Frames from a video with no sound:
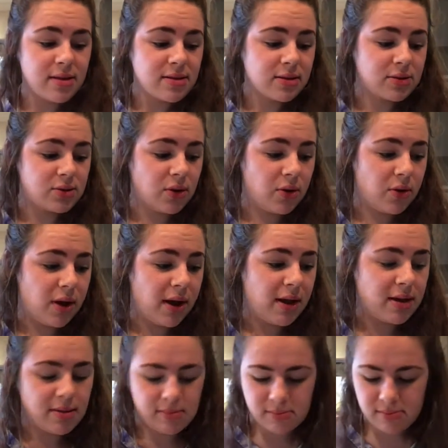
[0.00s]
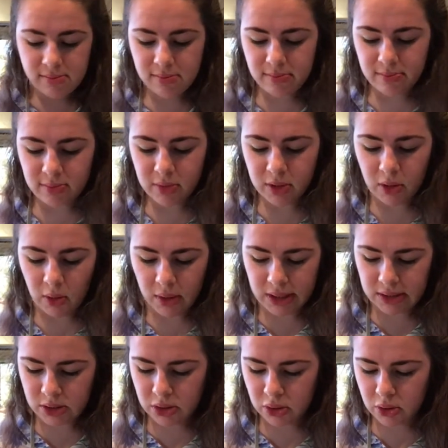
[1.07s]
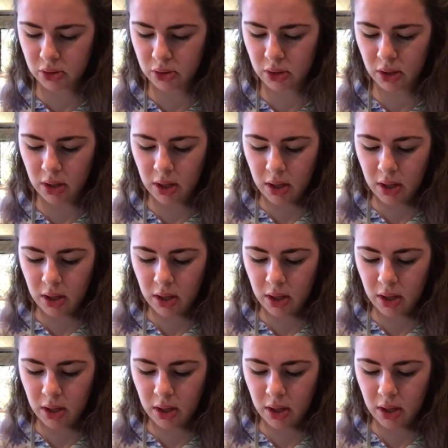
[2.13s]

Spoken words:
so I am going to